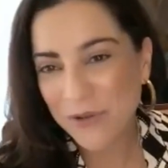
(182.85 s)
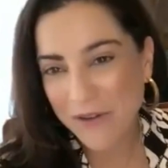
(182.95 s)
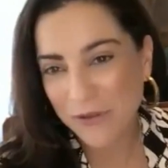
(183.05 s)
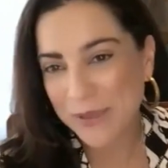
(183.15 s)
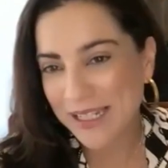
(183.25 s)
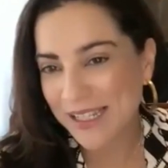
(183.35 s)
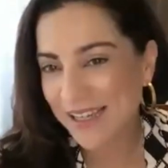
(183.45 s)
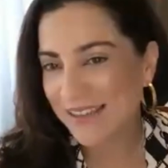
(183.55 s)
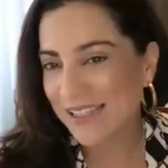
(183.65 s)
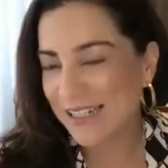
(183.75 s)
you, everybody
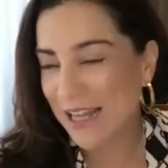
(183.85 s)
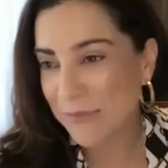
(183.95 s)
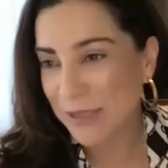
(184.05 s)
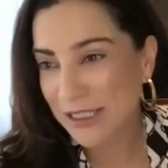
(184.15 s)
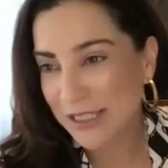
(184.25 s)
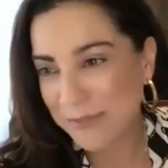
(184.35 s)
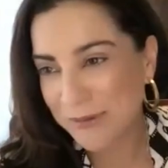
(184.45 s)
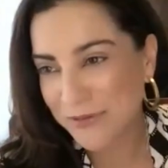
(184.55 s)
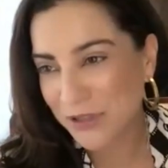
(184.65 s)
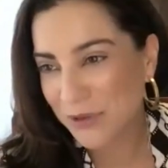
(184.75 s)
at the Economic Club
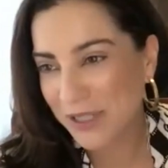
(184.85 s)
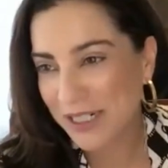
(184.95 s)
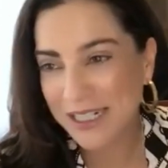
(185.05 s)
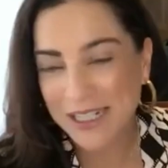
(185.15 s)
of New York.